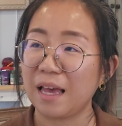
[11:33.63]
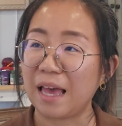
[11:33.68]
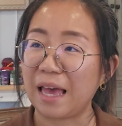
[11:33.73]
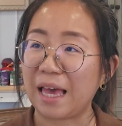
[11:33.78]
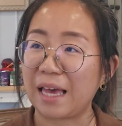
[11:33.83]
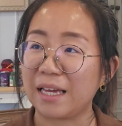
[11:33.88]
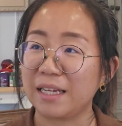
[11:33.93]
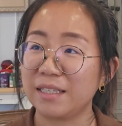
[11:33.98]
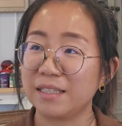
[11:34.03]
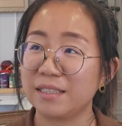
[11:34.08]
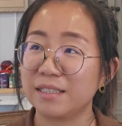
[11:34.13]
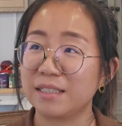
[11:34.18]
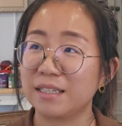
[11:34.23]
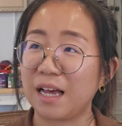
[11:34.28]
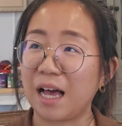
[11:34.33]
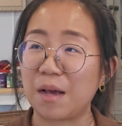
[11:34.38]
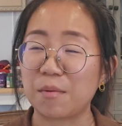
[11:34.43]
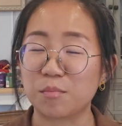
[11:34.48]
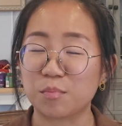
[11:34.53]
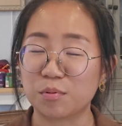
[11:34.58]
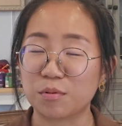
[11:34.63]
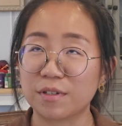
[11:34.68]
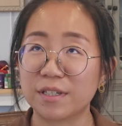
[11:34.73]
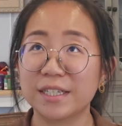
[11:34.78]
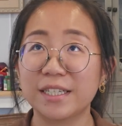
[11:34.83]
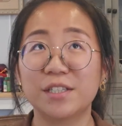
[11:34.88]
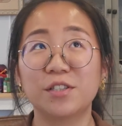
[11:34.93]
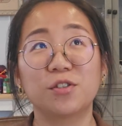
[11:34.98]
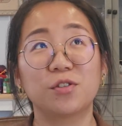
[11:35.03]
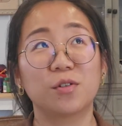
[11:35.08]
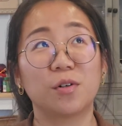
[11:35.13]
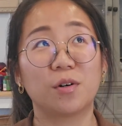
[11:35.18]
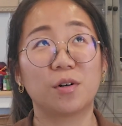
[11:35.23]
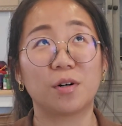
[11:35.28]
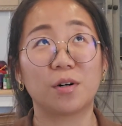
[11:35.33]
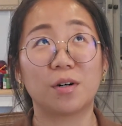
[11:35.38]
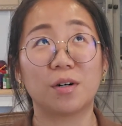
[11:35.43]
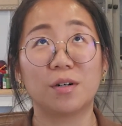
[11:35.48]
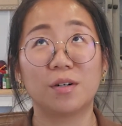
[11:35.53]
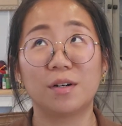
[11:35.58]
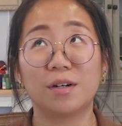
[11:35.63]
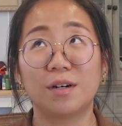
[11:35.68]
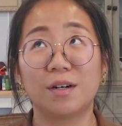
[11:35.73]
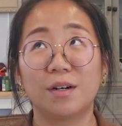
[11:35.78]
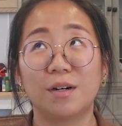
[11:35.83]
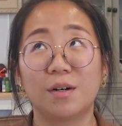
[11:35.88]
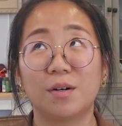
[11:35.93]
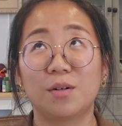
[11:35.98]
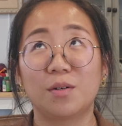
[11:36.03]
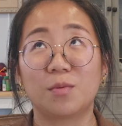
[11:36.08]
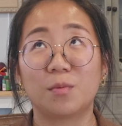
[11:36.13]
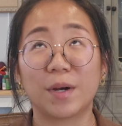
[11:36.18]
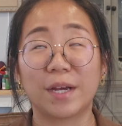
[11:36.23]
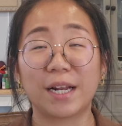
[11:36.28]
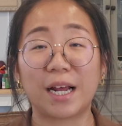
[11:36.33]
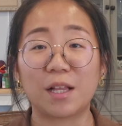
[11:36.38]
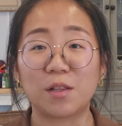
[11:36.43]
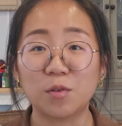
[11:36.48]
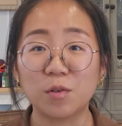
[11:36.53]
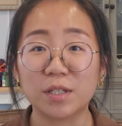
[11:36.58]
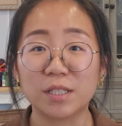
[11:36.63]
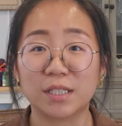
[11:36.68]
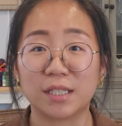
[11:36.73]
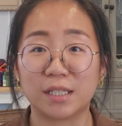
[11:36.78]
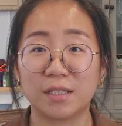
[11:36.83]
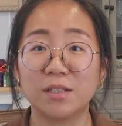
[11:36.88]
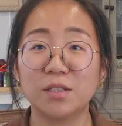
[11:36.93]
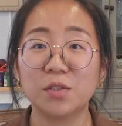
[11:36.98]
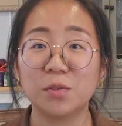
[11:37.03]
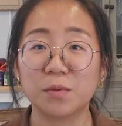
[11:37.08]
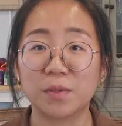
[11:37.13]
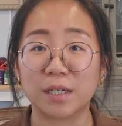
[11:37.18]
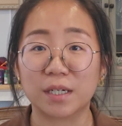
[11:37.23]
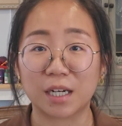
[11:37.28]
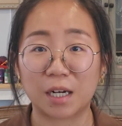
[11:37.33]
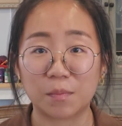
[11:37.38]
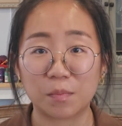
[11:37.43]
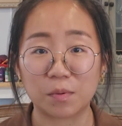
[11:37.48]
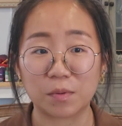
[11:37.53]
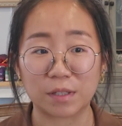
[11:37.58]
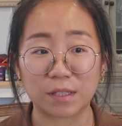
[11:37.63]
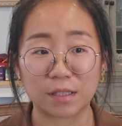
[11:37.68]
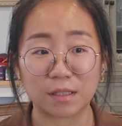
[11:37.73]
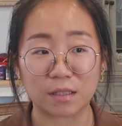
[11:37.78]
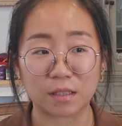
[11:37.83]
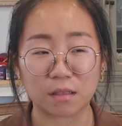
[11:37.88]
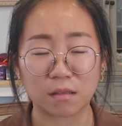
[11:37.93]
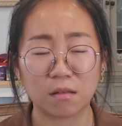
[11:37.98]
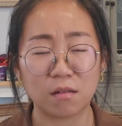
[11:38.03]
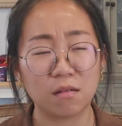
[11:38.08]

And I'm pretty sure when I looked into it a couple years,